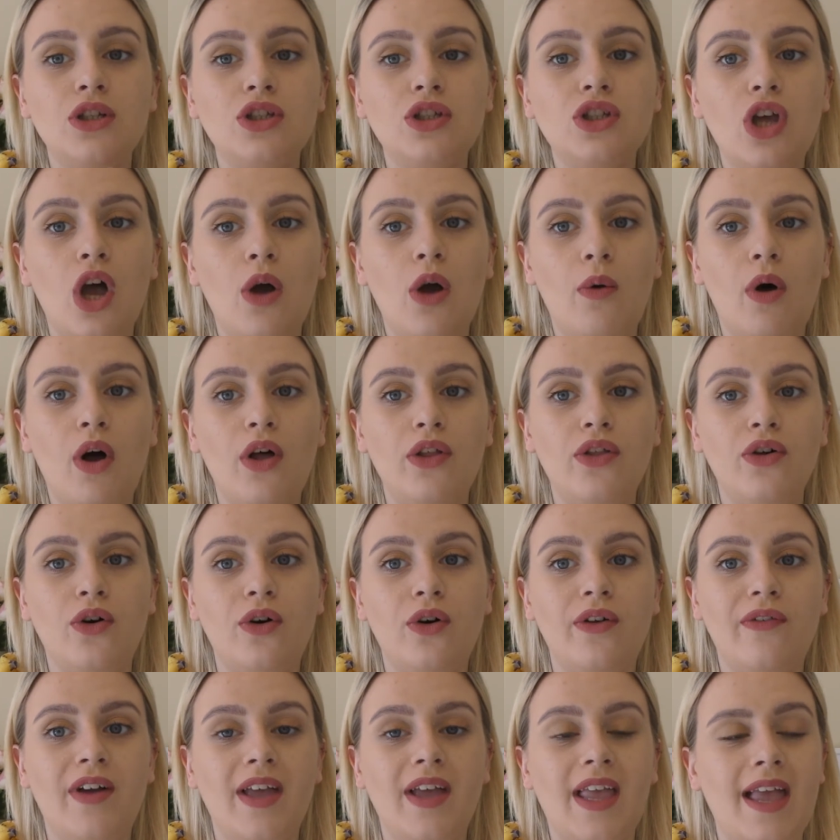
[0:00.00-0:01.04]
So I
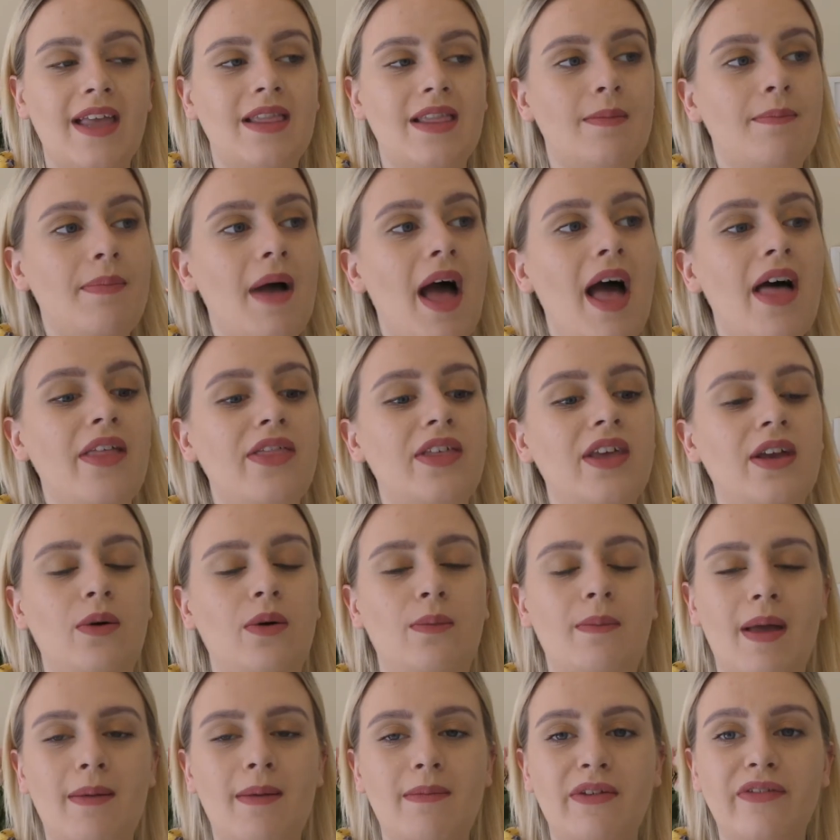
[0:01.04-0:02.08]
thought if I get in the bath, it'll
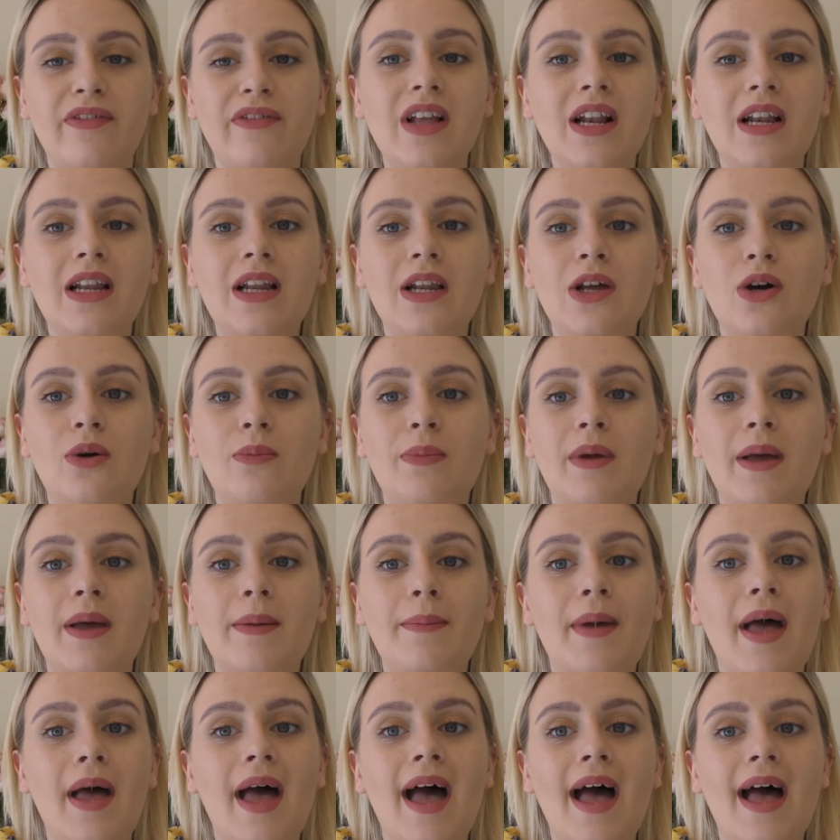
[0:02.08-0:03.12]
make me feel a little
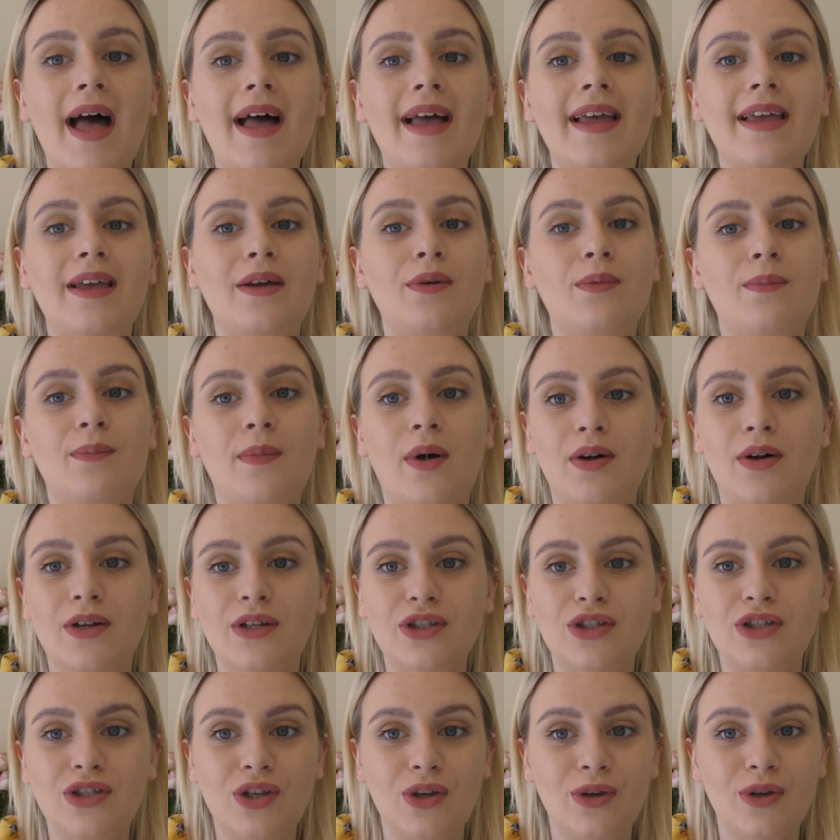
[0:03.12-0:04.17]
bit better. It
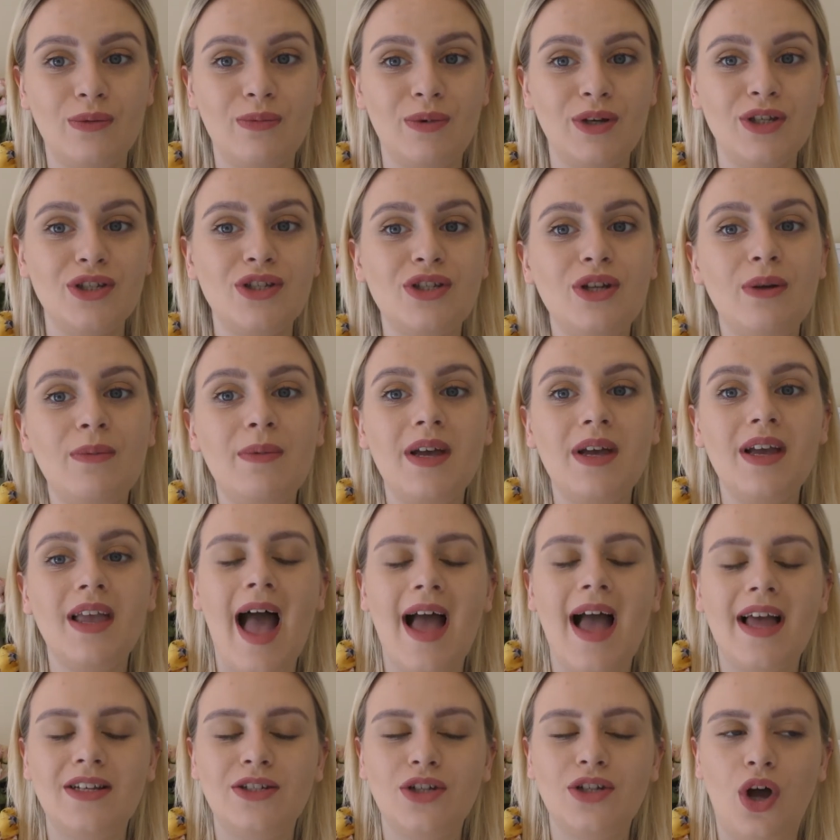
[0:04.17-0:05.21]
might soothe my stomach
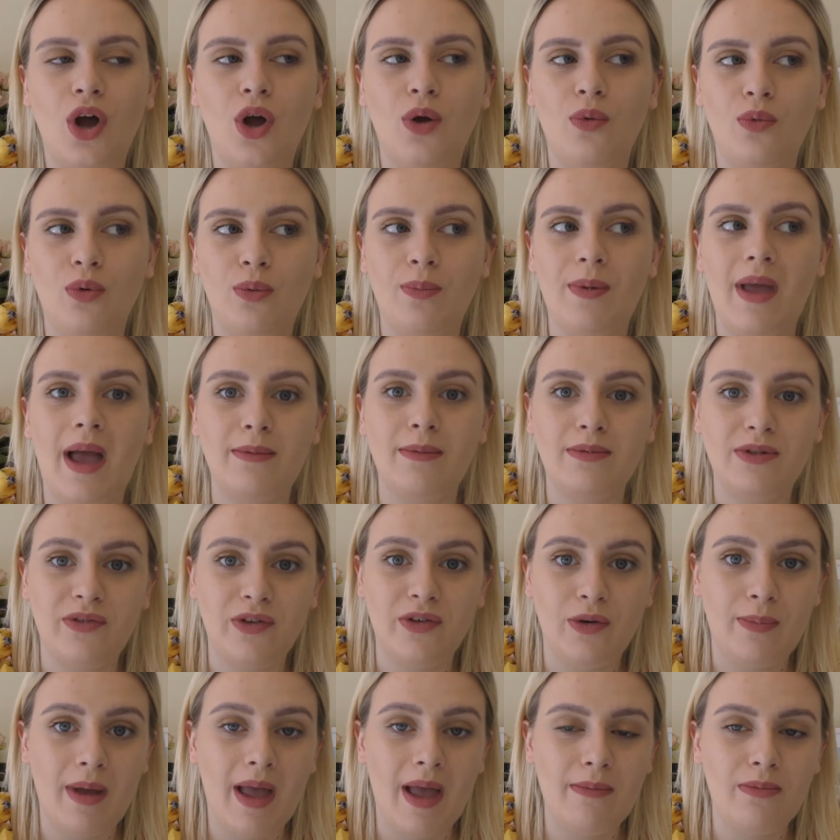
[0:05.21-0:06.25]
and I will be able to
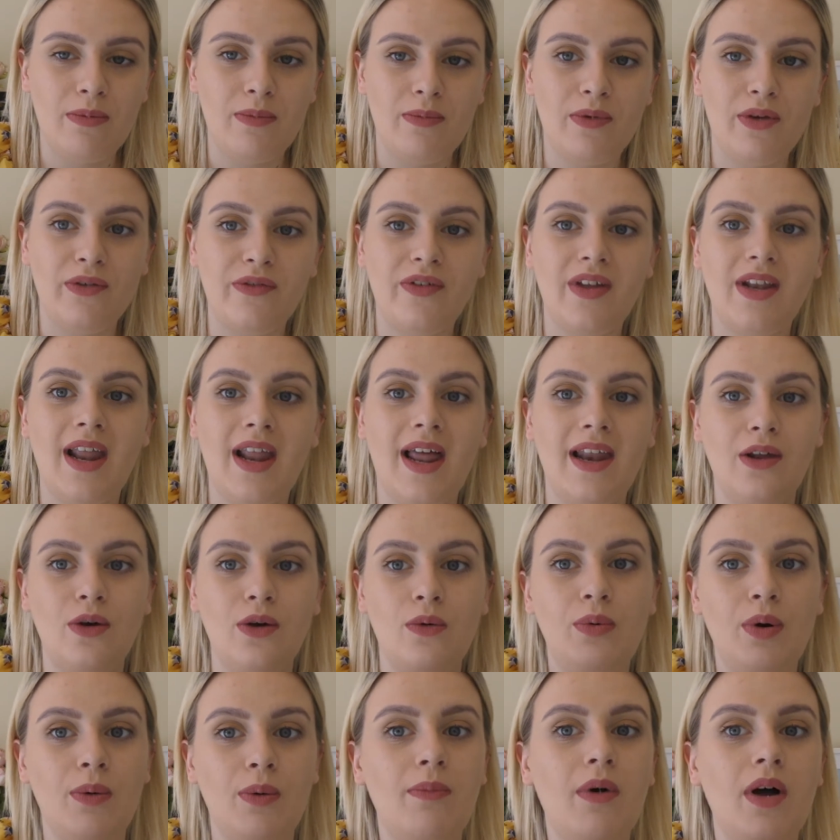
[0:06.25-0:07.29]
feel baby moving and
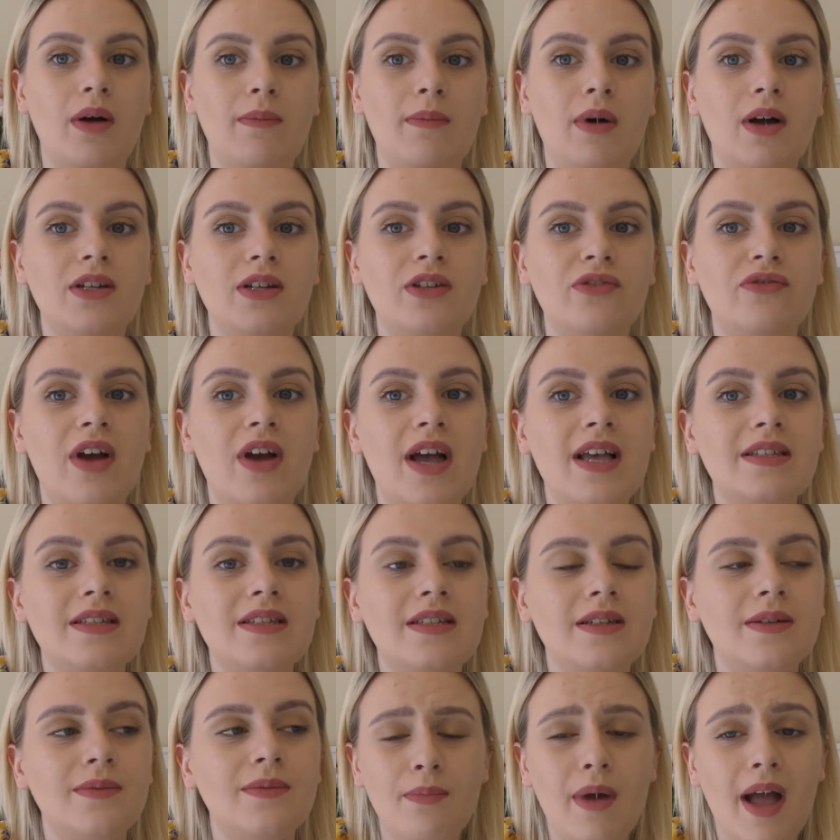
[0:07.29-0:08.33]
it'll put my mind at
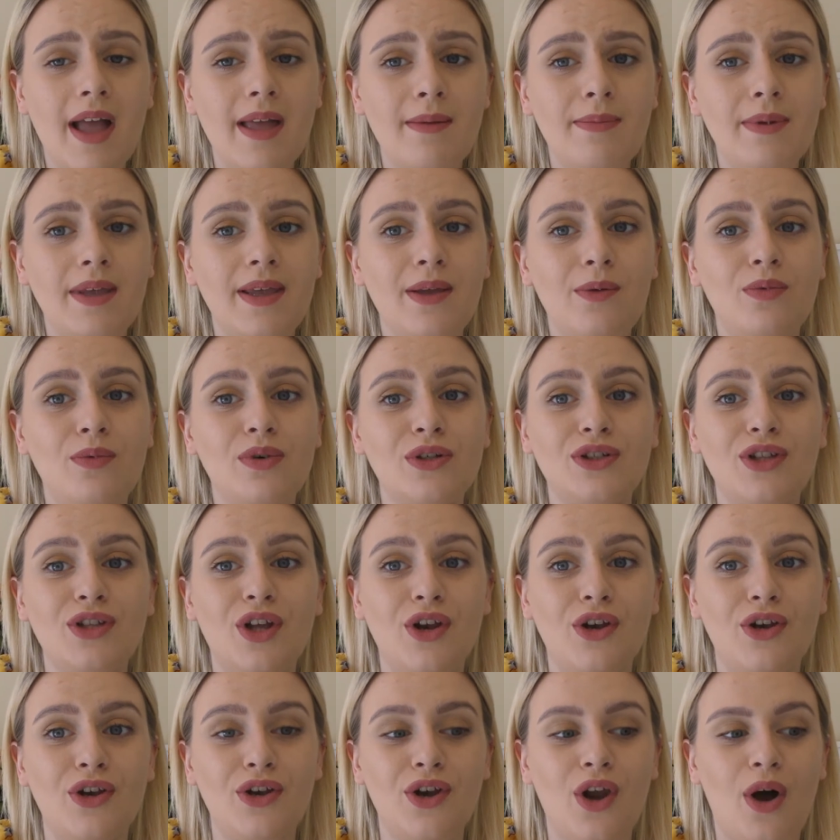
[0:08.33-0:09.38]
rest. Baby was
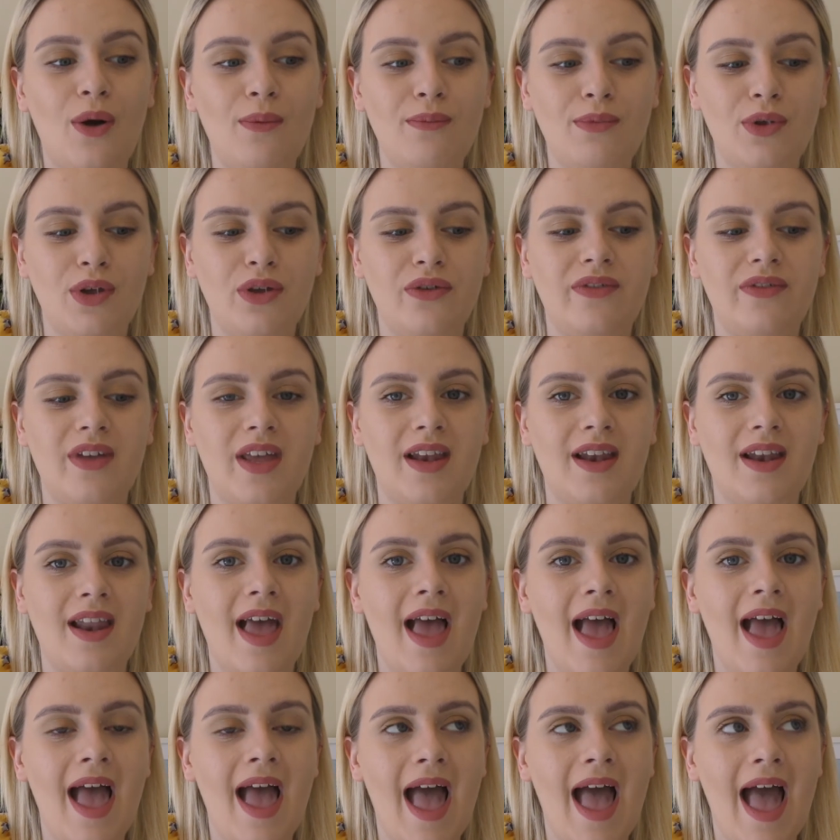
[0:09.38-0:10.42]
not moving
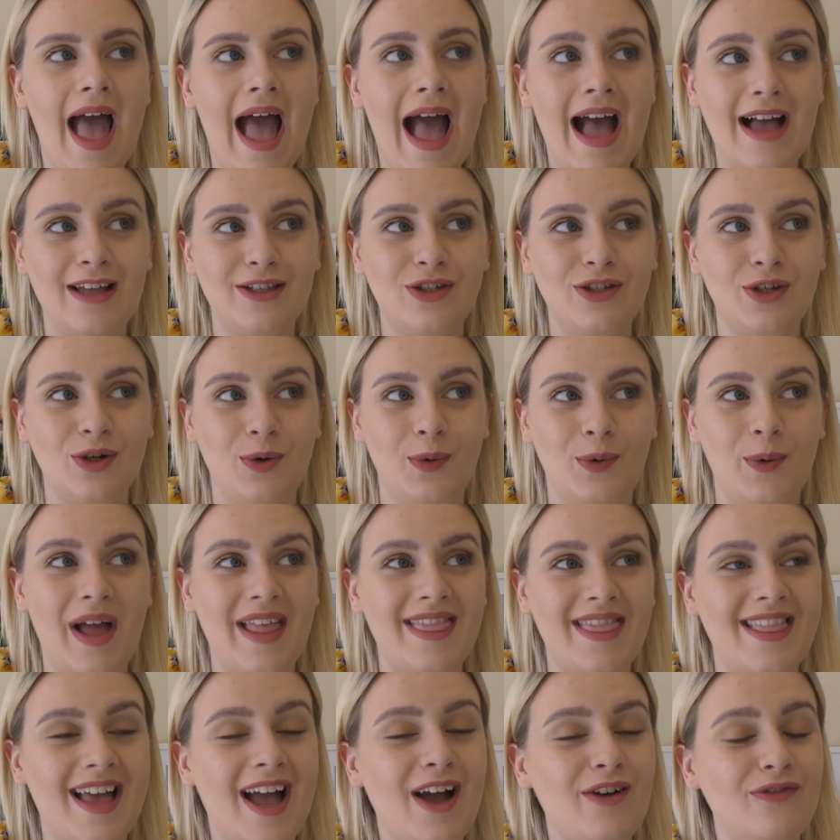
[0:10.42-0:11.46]
at all,
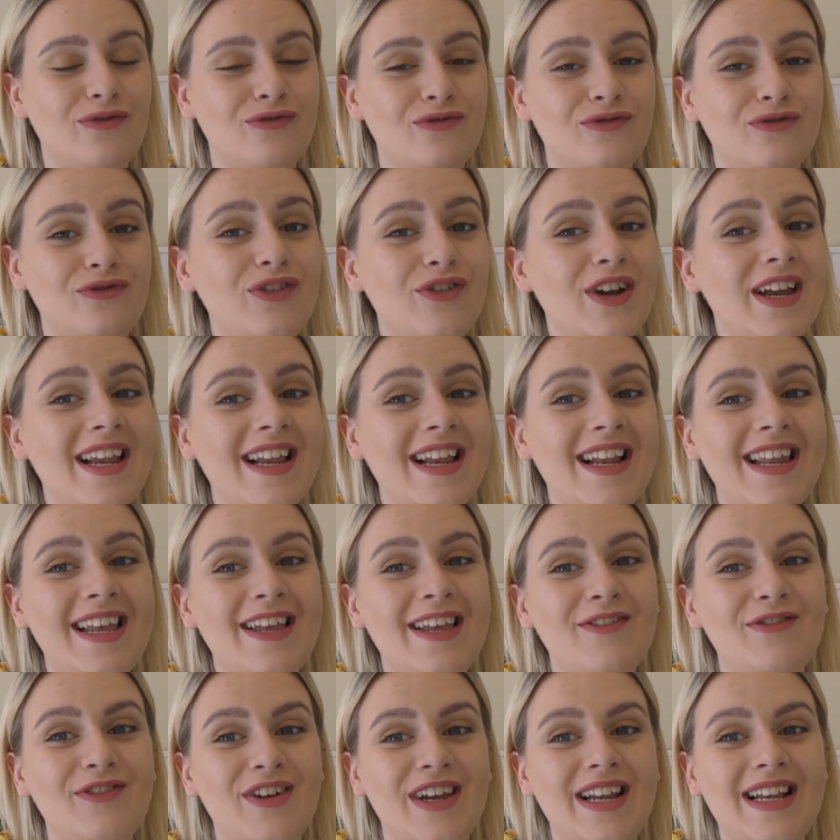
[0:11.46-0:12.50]
and that
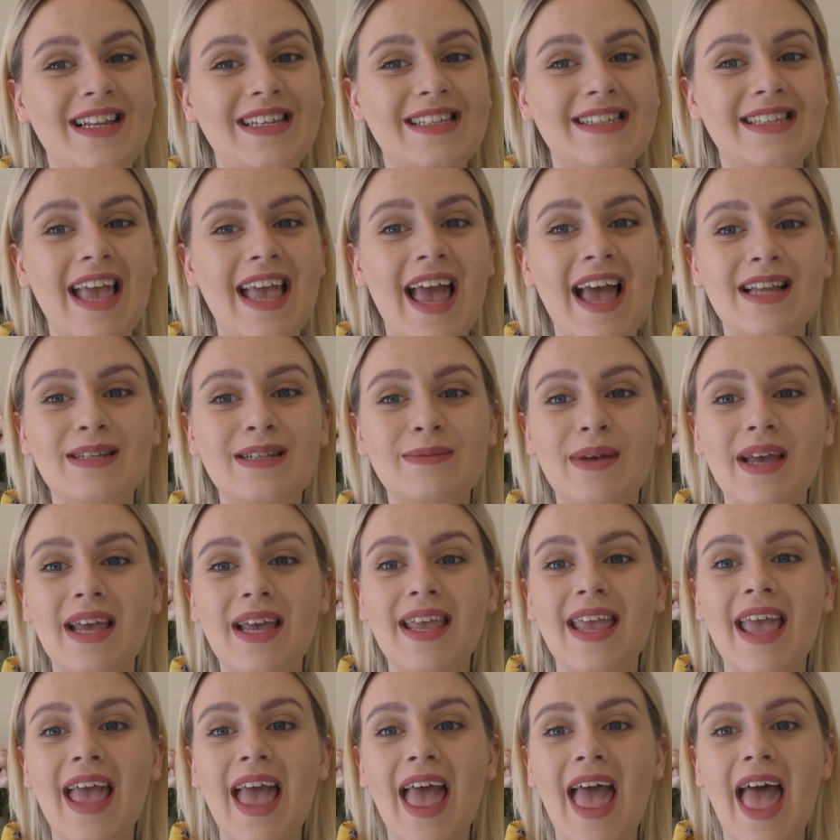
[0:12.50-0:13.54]
really, really scared
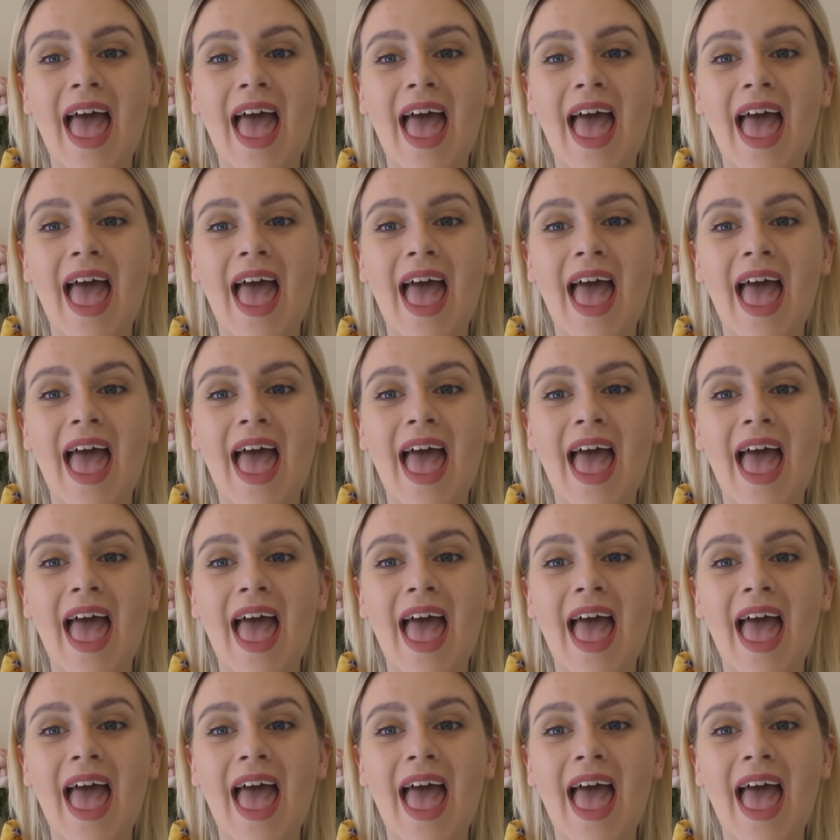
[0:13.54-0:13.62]
me.